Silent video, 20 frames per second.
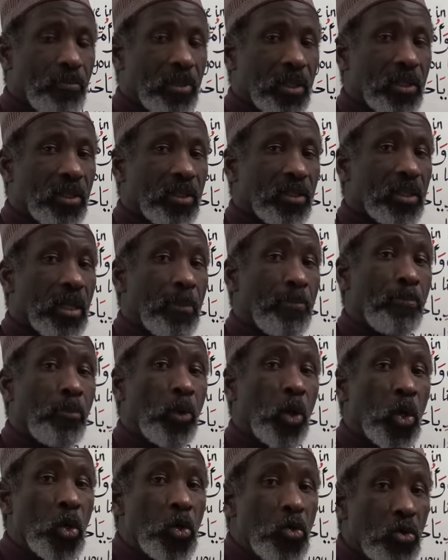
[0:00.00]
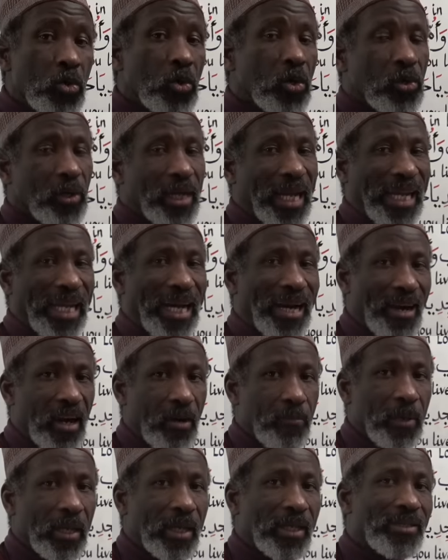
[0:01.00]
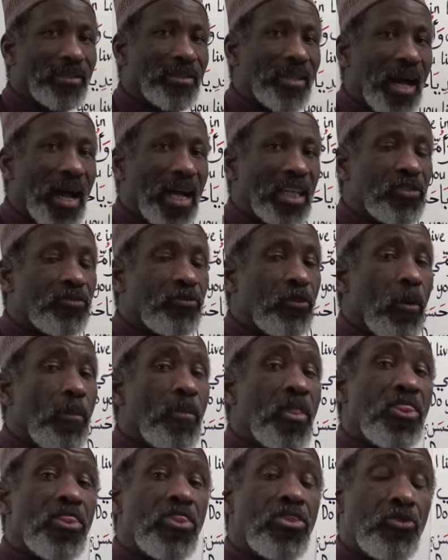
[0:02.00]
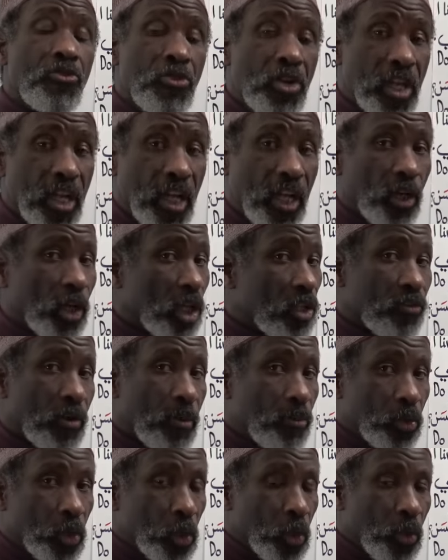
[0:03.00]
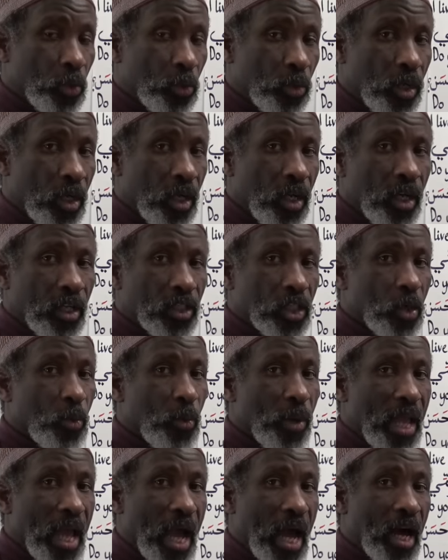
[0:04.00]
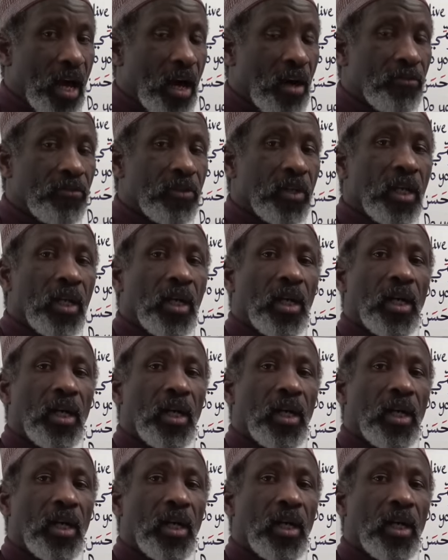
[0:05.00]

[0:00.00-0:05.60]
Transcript: because the plural in Arabic starts from three, not from two. So we have